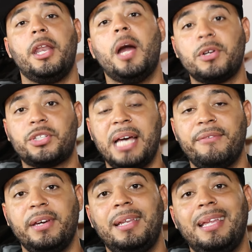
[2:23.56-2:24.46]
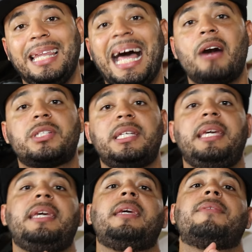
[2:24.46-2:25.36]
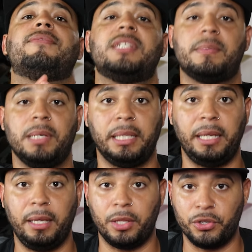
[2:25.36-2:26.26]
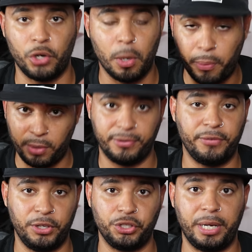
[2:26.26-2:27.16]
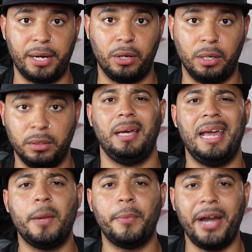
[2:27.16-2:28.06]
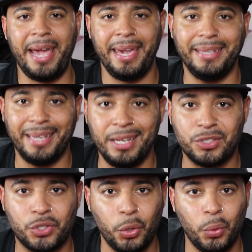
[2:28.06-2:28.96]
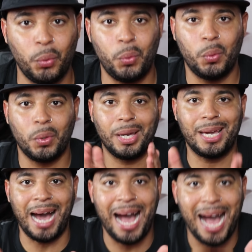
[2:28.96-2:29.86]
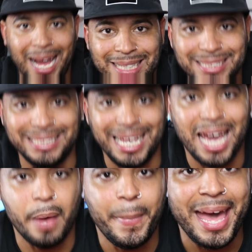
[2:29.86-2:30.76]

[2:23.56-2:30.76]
Number seven, lousy visibility, there's no peripheral vision at all. And number eight is too goddamn